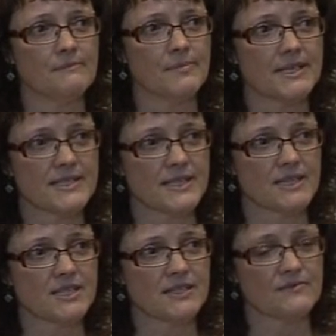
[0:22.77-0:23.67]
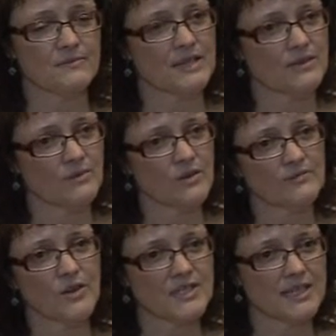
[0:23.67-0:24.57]
But essentially for me the
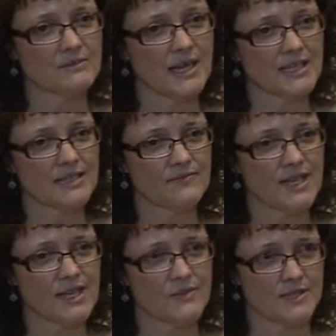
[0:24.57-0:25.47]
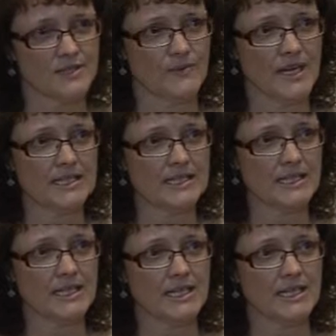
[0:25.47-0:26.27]
role of OT in palliative care is around